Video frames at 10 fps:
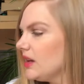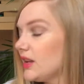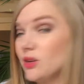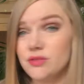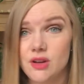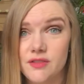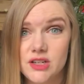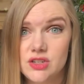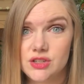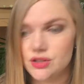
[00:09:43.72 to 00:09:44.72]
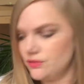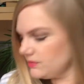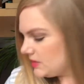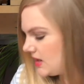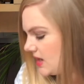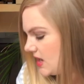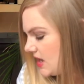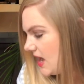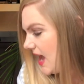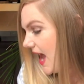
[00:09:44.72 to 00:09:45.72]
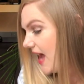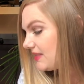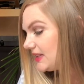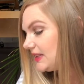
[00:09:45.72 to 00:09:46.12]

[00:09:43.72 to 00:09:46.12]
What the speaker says: and hopefully I'll finish it soon. And the